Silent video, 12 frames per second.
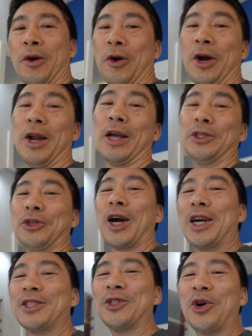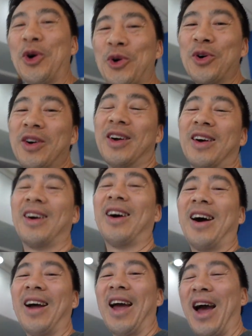Alright, as you guys know,
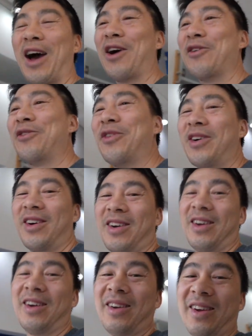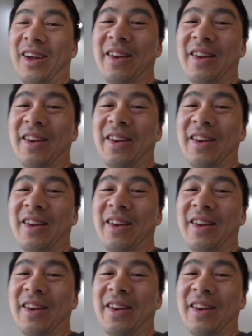I have a